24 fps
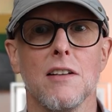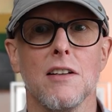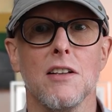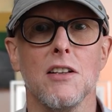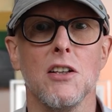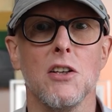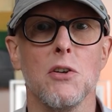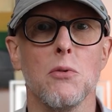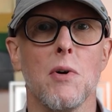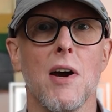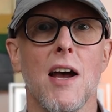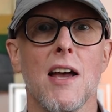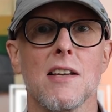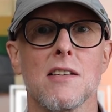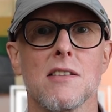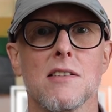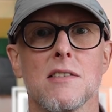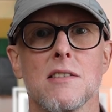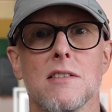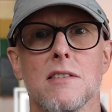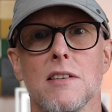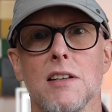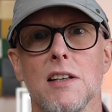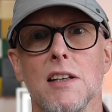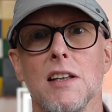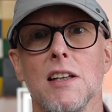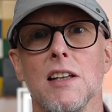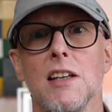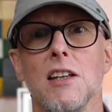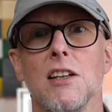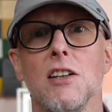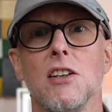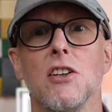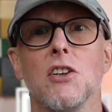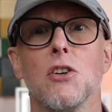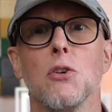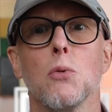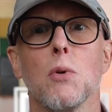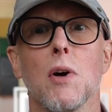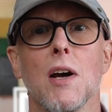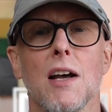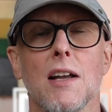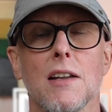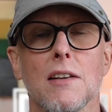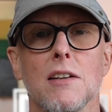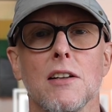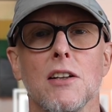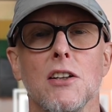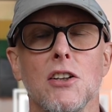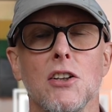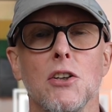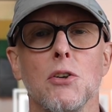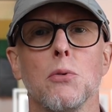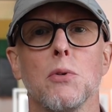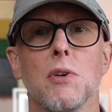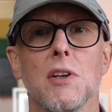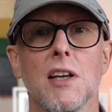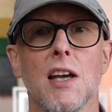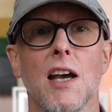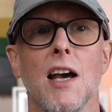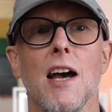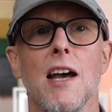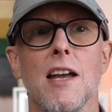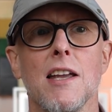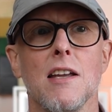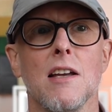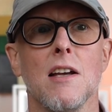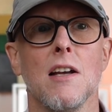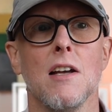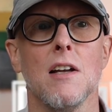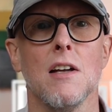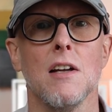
the US, the EU, and the UK.